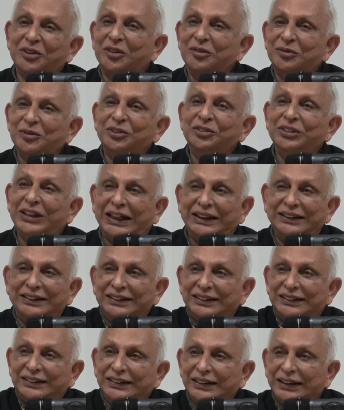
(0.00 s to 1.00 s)
You remove
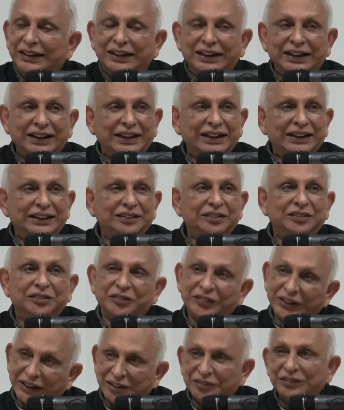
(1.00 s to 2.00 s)
that and
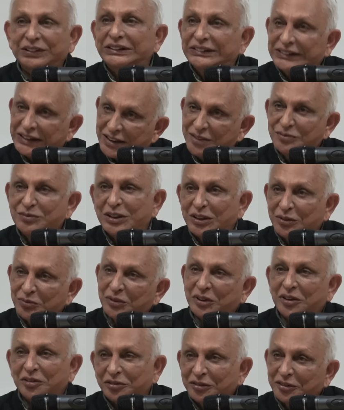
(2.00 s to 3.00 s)
we have the same
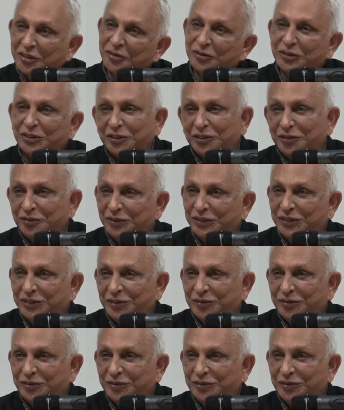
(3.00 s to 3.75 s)
number of chromosomes.